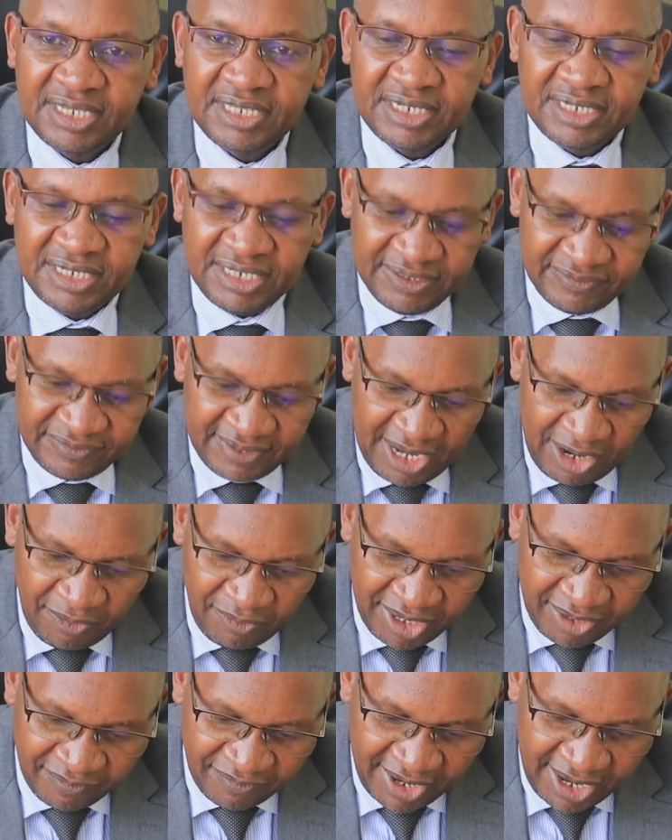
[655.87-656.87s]
This,
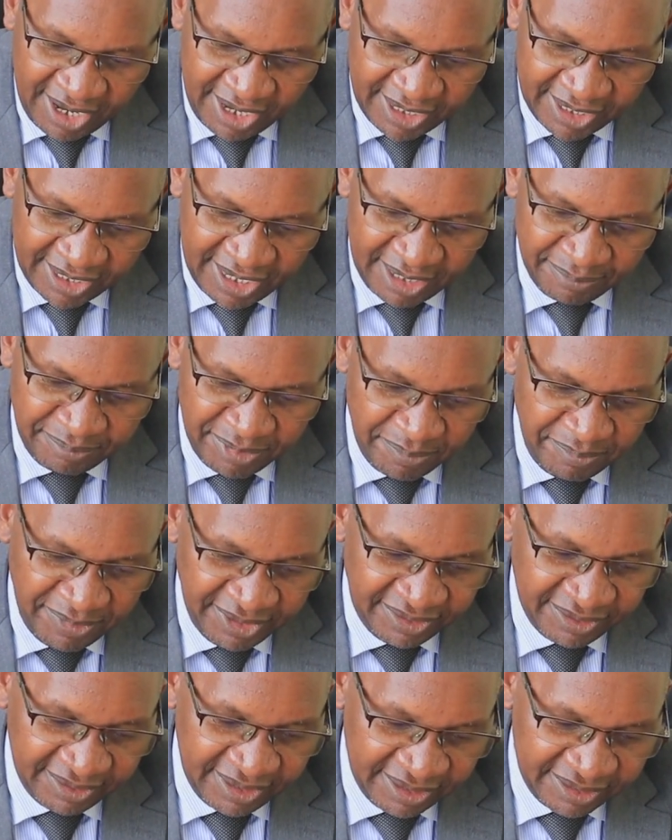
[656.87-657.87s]
however, can be
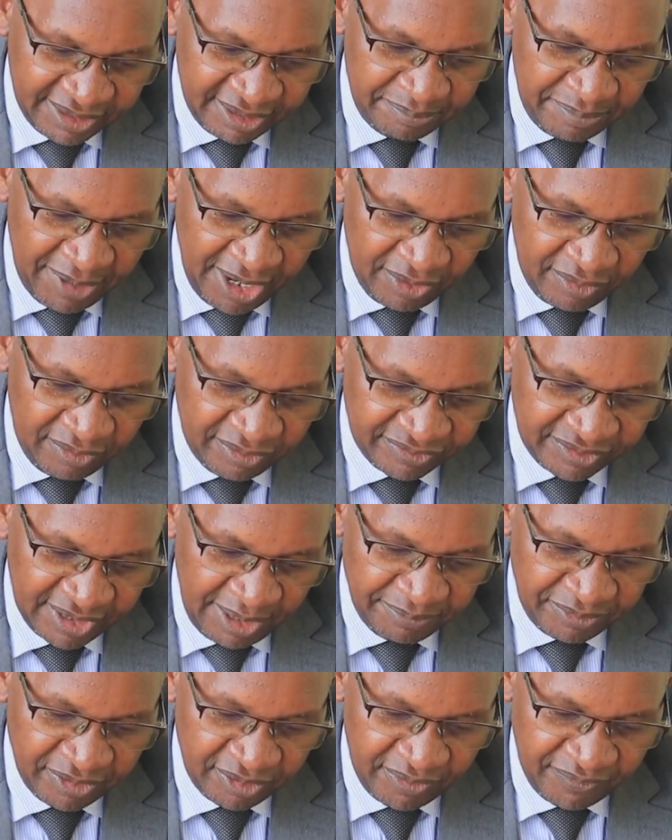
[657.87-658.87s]
mitigated by
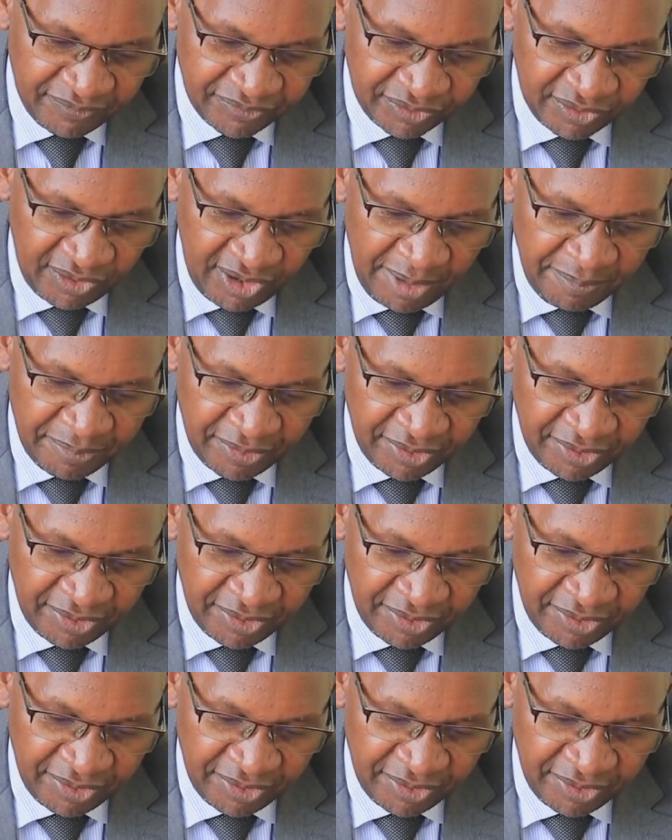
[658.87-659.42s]
consumption of soya